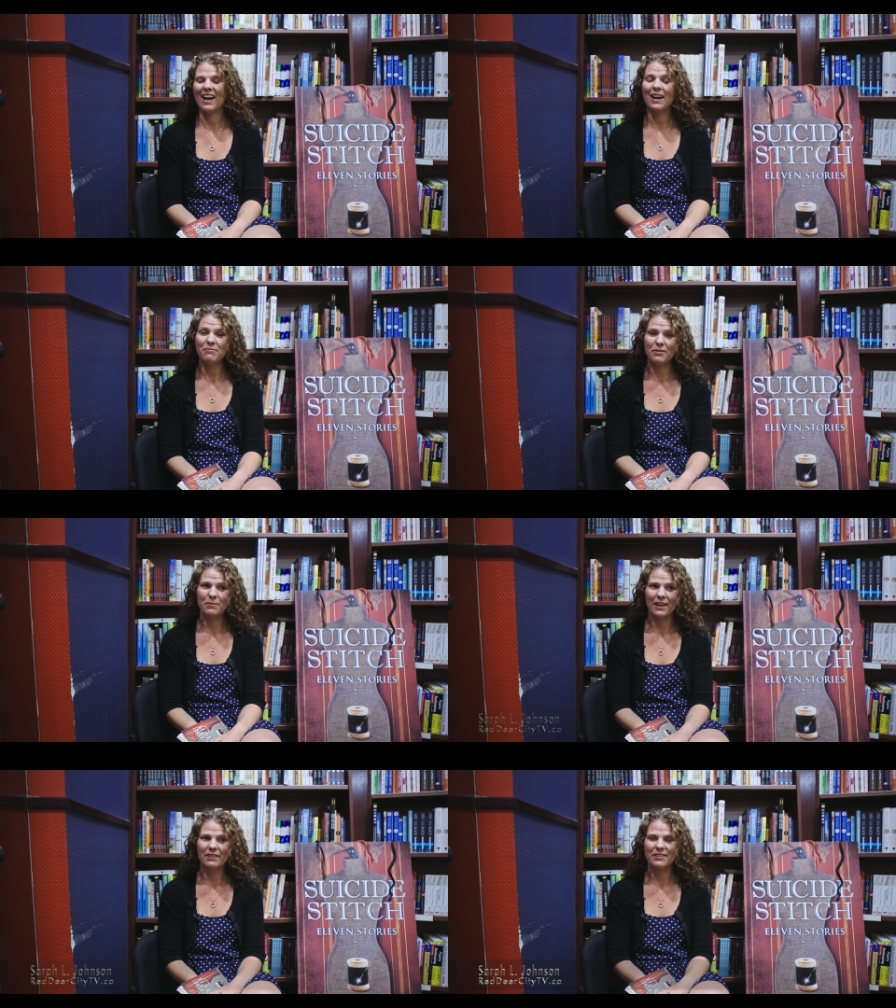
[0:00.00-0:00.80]
I'm
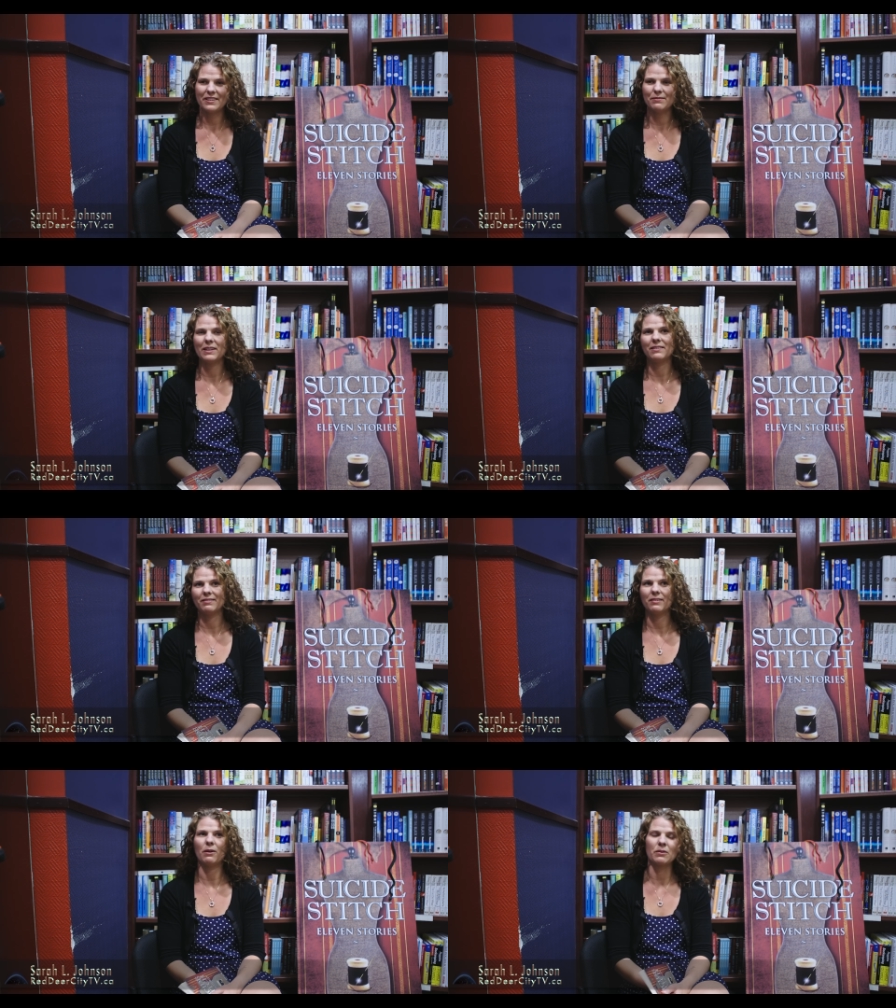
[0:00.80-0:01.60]
from Calgary,
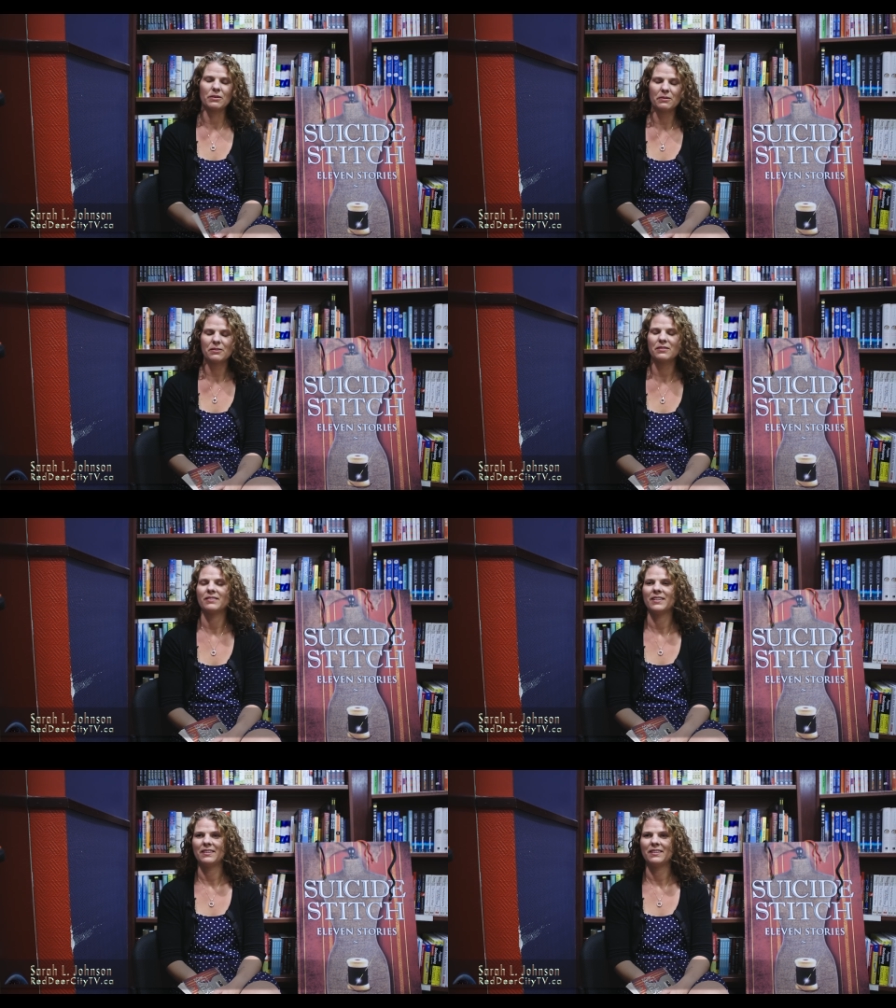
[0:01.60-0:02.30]
well, Okotoks,